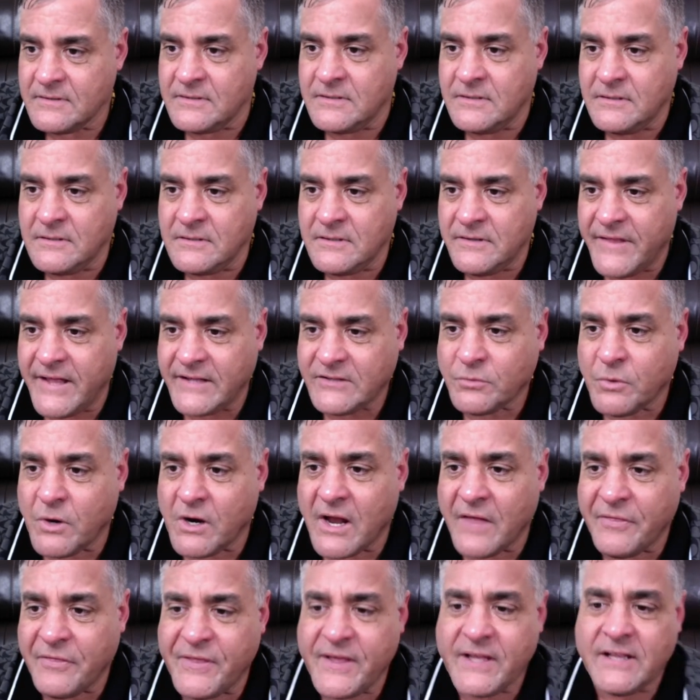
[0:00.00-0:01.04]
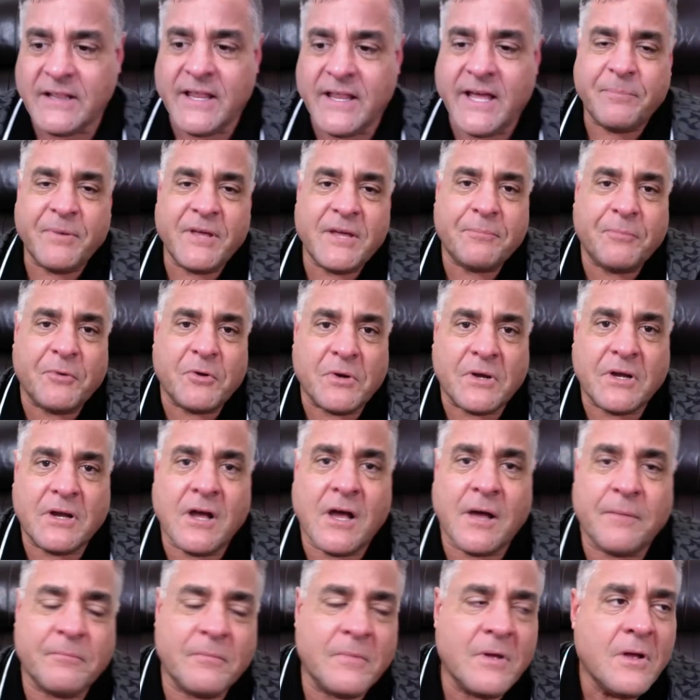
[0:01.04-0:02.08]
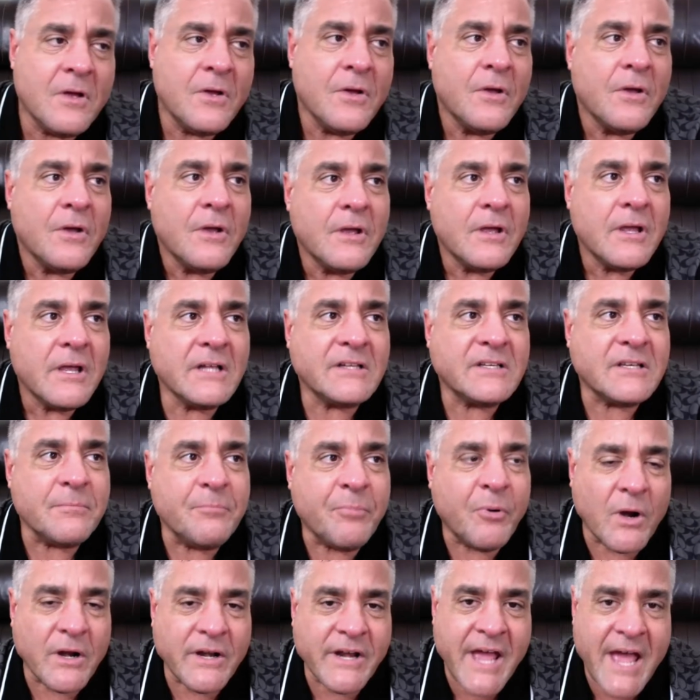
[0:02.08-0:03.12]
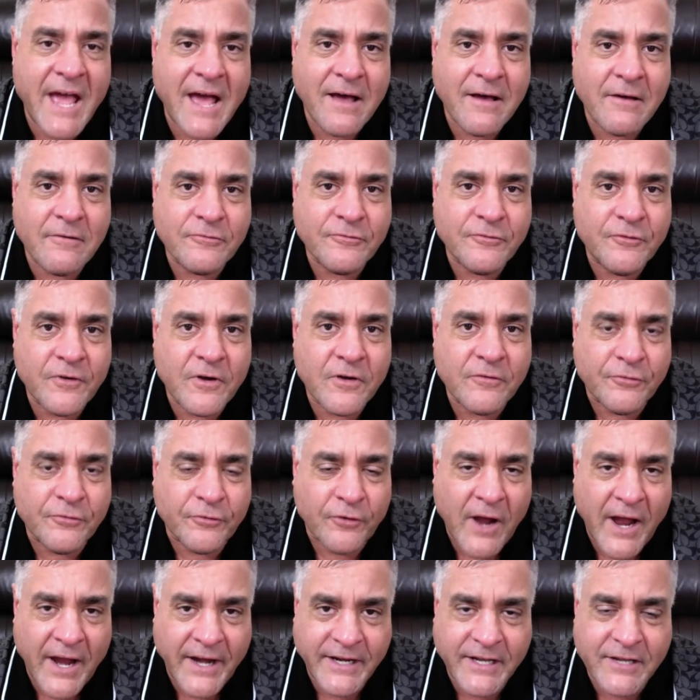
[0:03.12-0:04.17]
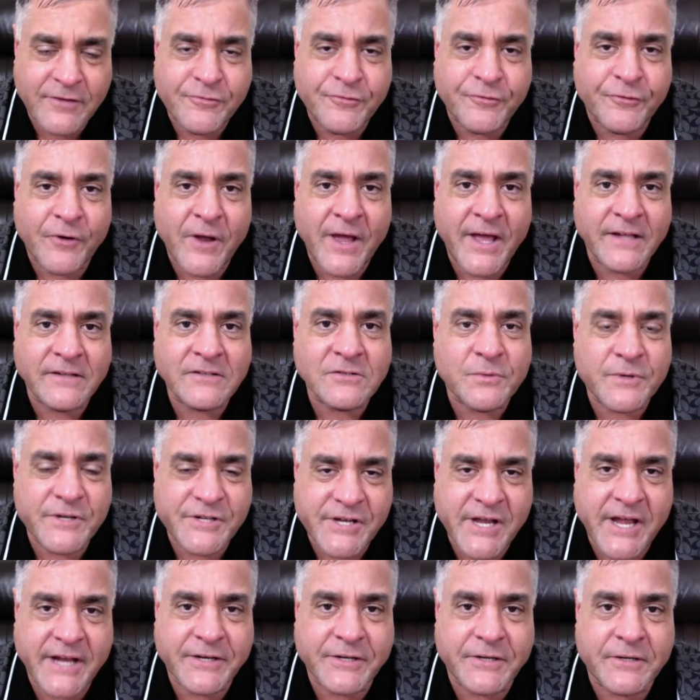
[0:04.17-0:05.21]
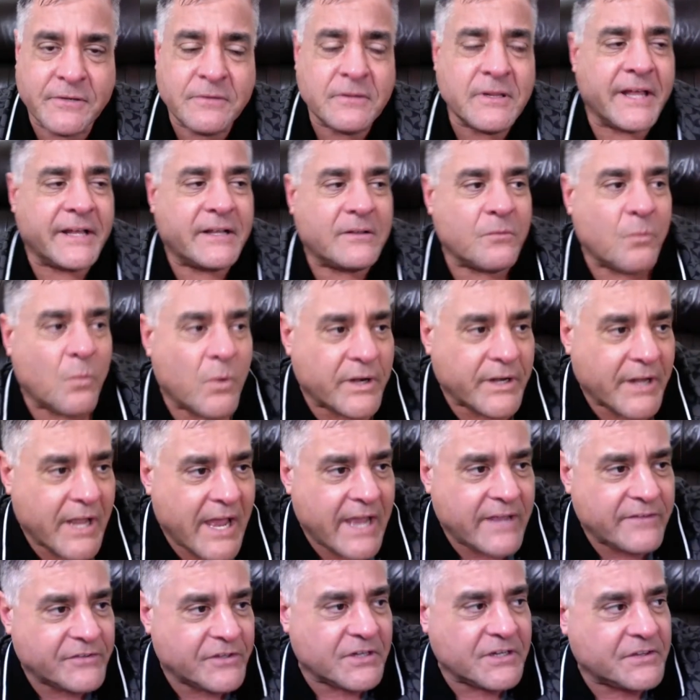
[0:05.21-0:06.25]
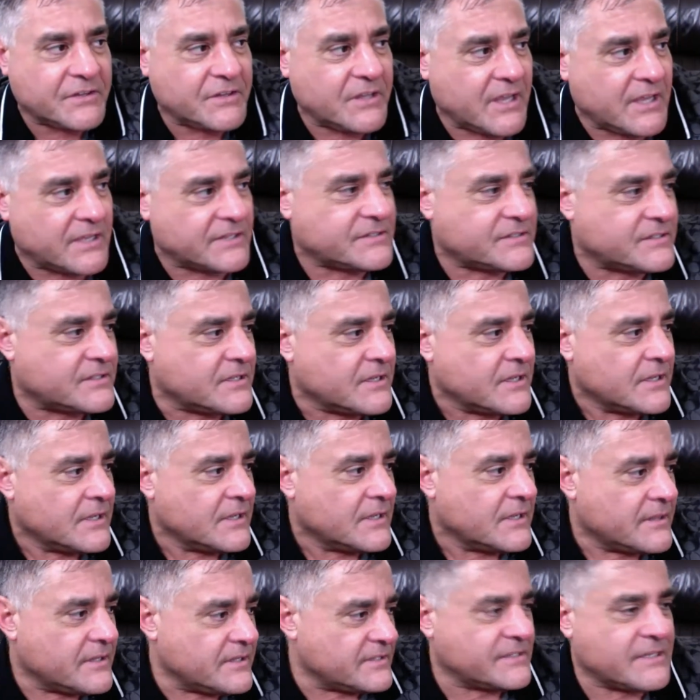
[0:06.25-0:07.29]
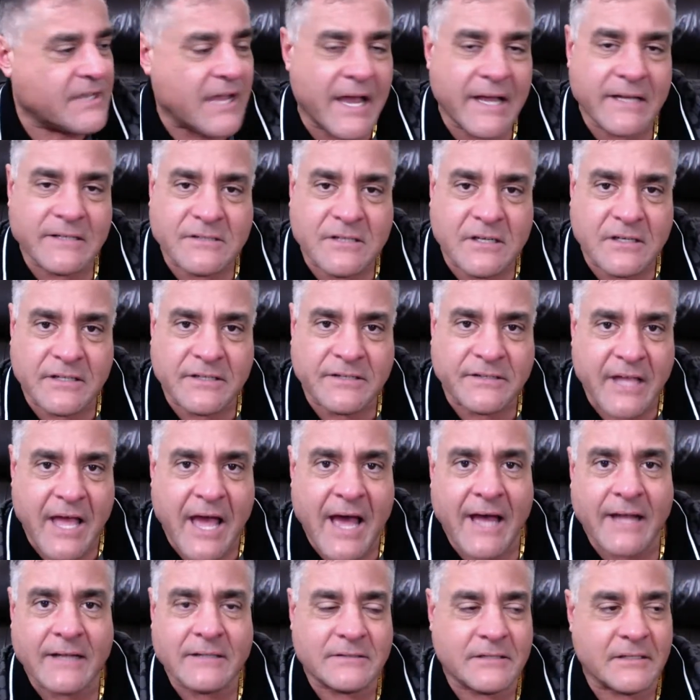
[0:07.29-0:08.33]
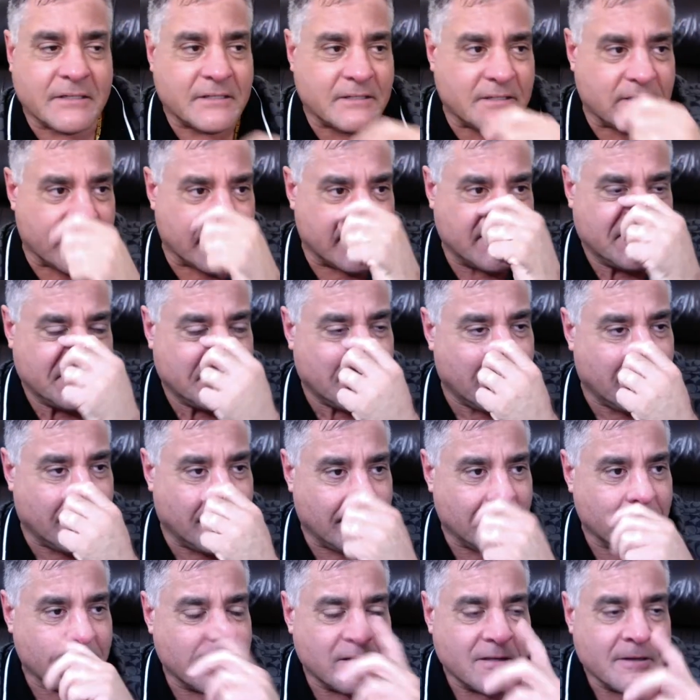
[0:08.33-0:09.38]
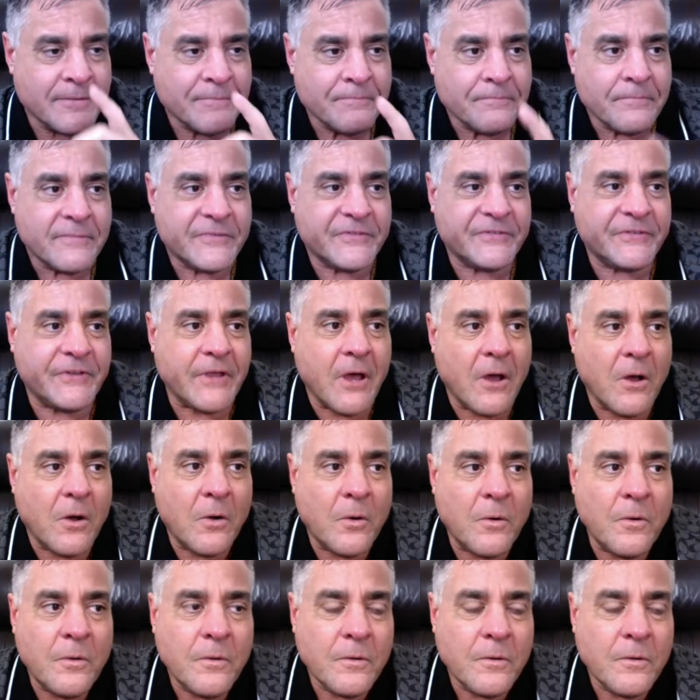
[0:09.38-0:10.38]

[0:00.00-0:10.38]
that's where I think like people come it's important to have a variety of friends, which I do. Like one guy's good at this, this guy's good at that, da da da da da. So